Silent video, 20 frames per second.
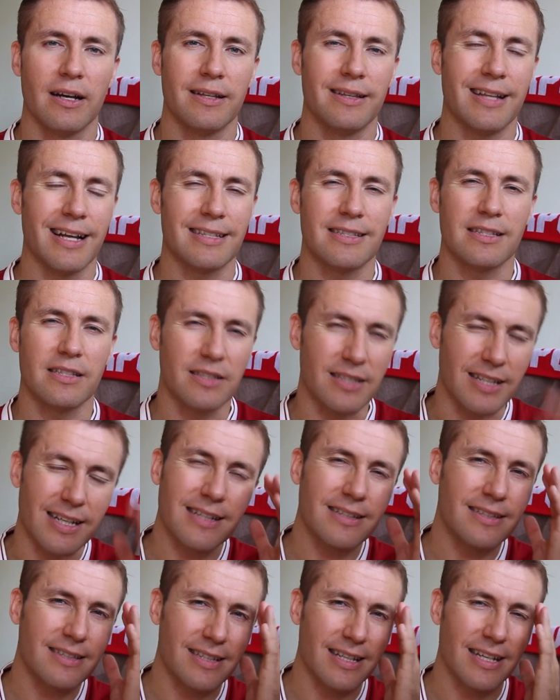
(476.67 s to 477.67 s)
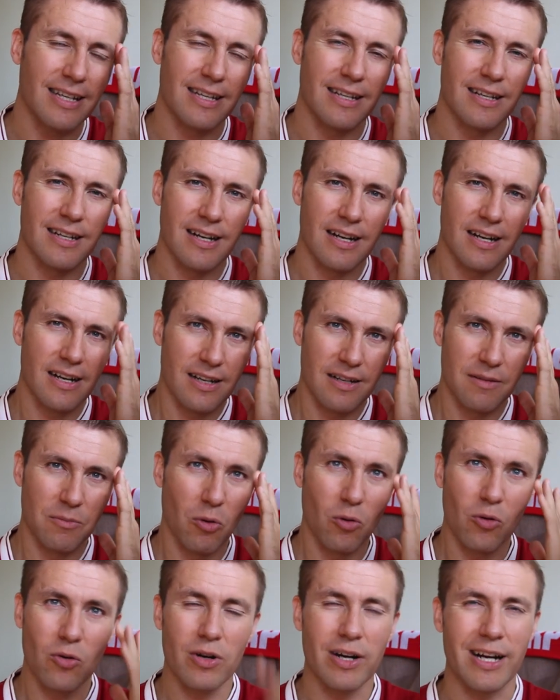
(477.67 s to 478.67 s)
That's
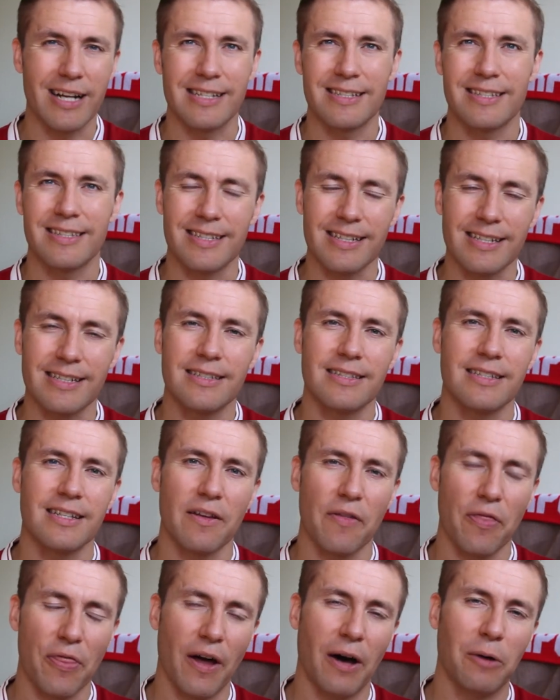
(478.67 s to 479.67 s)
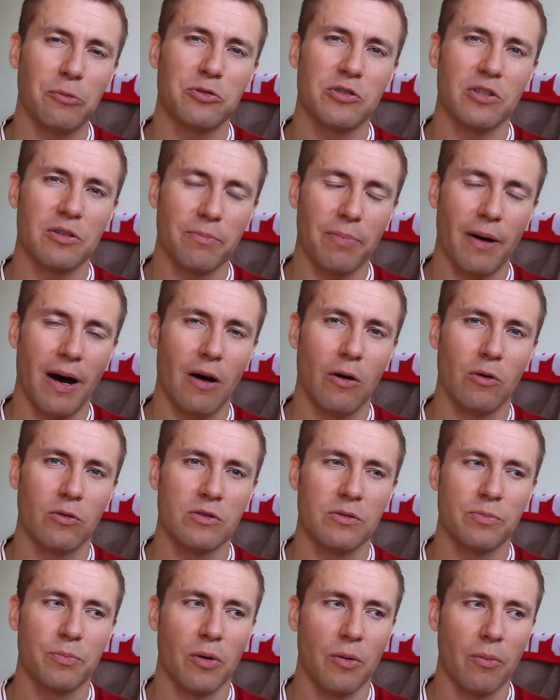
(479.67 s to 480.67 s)
more than
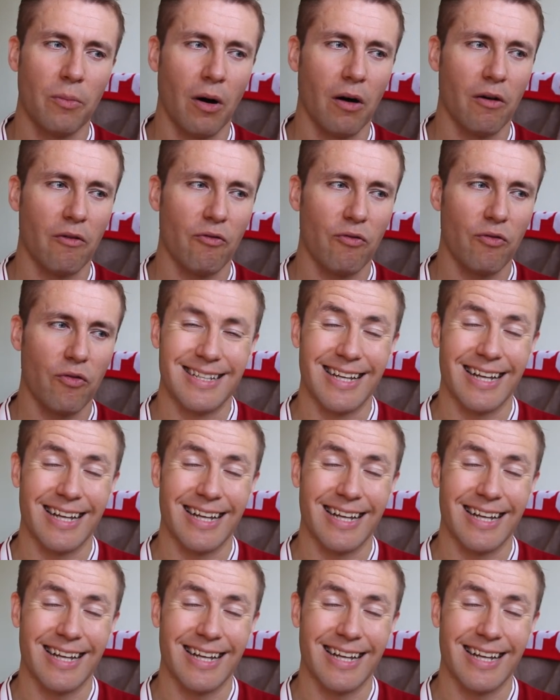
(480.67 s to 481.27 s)
£60,000 per month.